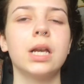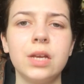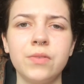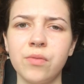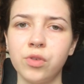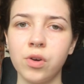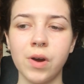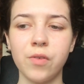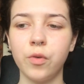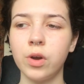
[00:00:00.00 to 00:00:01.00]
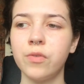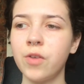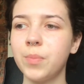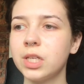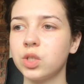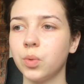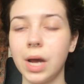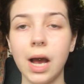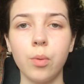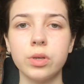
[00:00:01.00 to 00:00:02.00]
leave it in for around 45 minutes to an
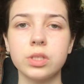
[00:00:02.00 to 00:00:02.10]
hour,